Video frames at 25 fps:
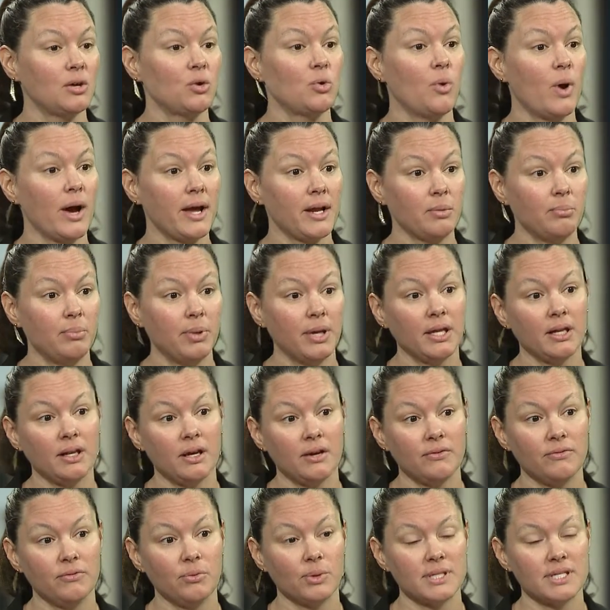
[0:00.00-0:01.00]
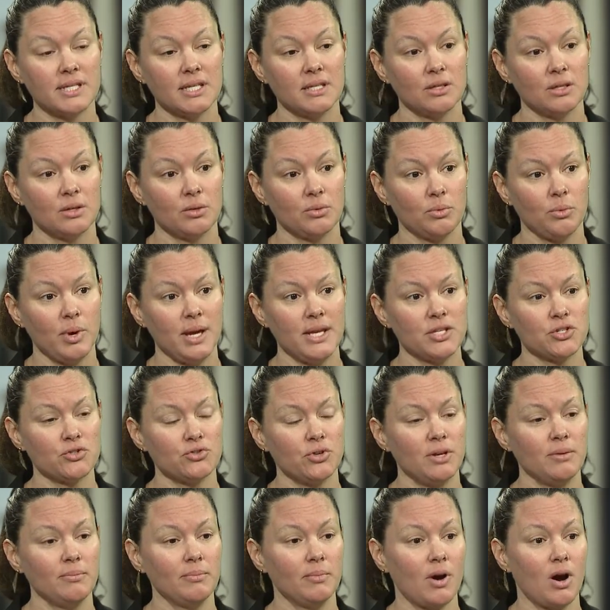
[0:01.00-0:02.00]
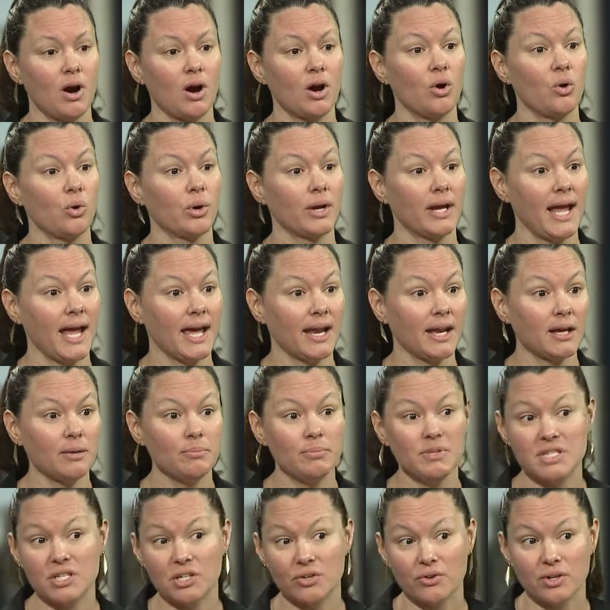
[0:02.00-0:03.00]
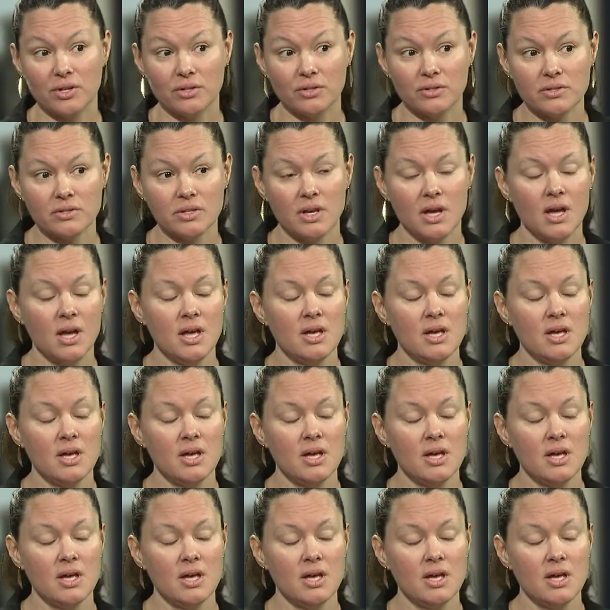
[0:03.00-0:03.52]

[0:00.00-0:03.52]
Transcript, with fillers: quite a bit of what's in the waste stream are organic materials.